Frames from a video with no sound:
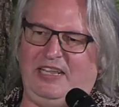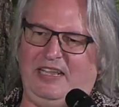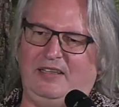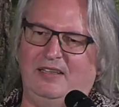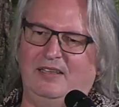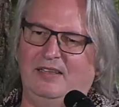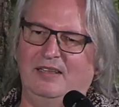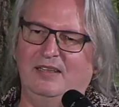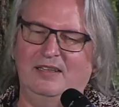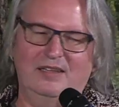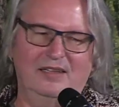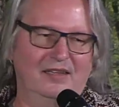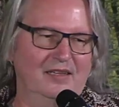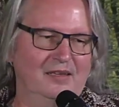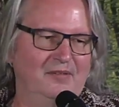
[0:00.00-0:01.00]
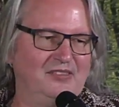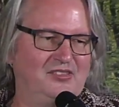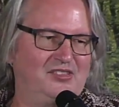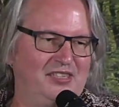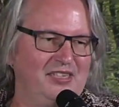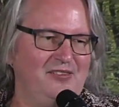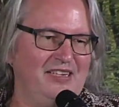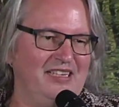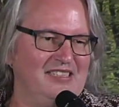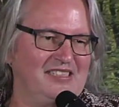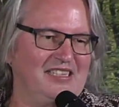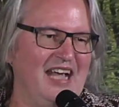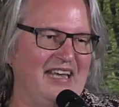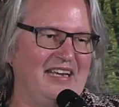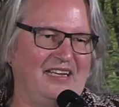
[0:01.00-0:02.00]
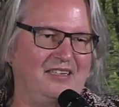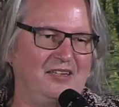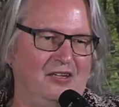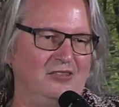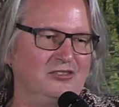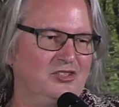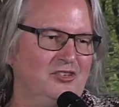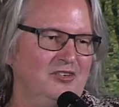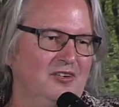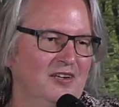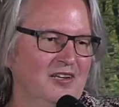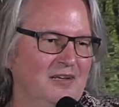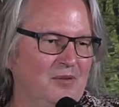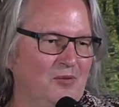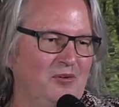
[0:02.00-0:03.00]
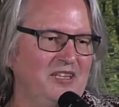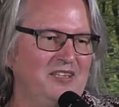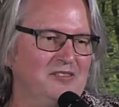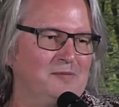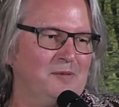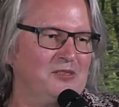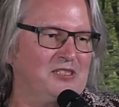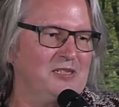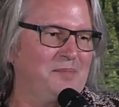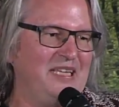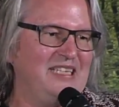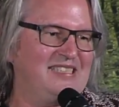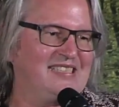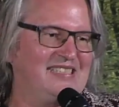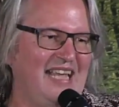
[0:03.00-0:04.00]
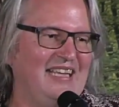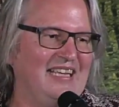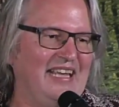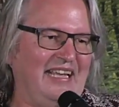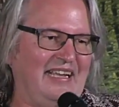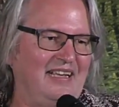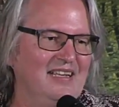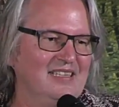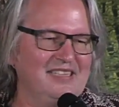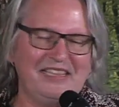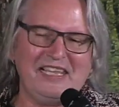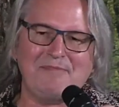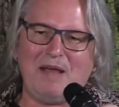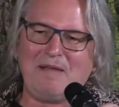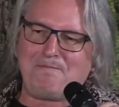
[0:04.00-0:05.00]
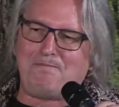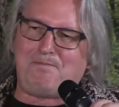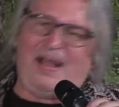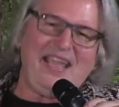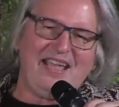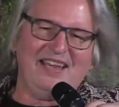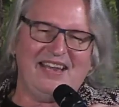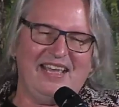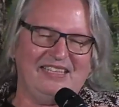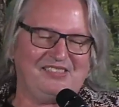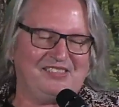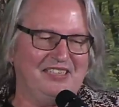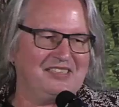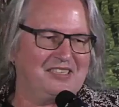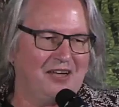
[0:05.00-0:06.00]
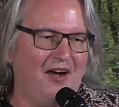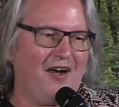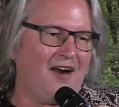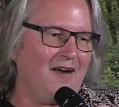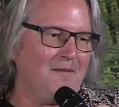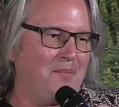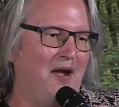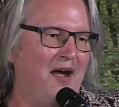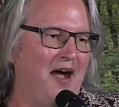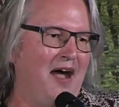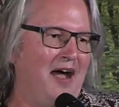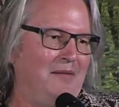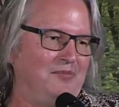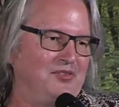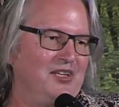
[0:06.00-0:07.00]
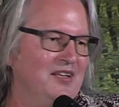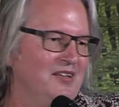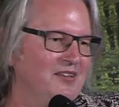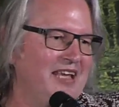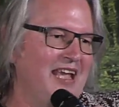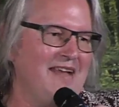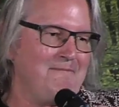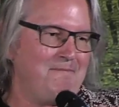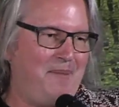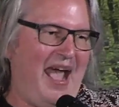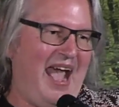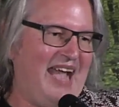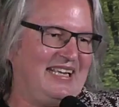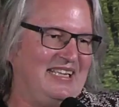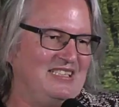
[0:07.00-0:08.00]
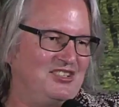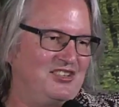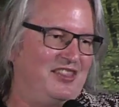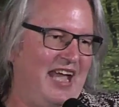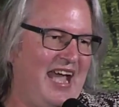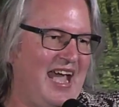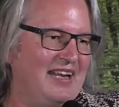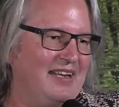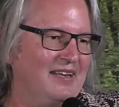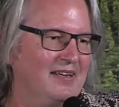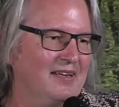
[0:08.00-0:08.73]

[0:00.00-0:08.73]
I mean, Syria's got a culture, but what are you supposed to be selling? It's nothing but bayonets and car bombs. You can't package that.